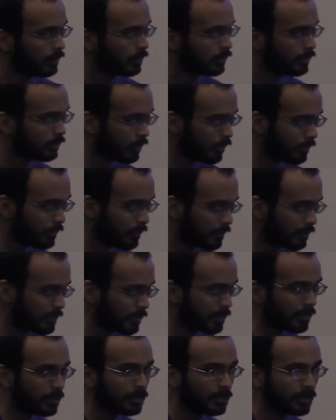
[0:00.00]
So if you have
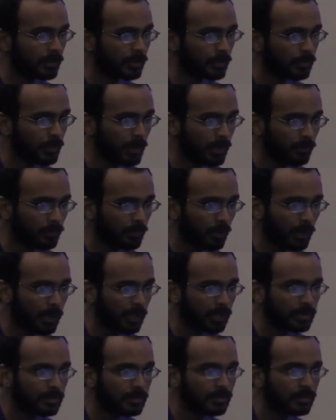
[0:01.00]
just a little bit
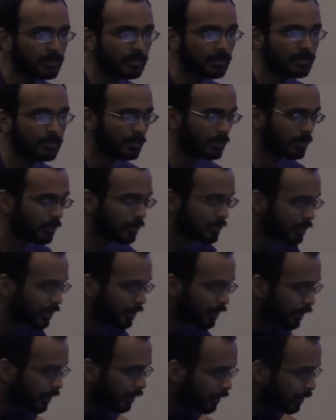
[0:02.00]
pressed, the shooter goes
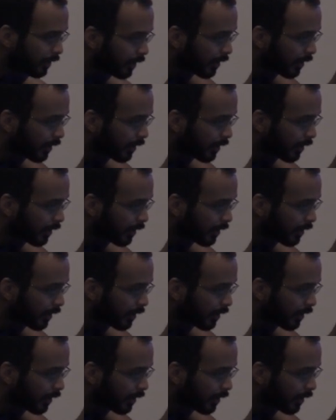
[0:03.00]
on.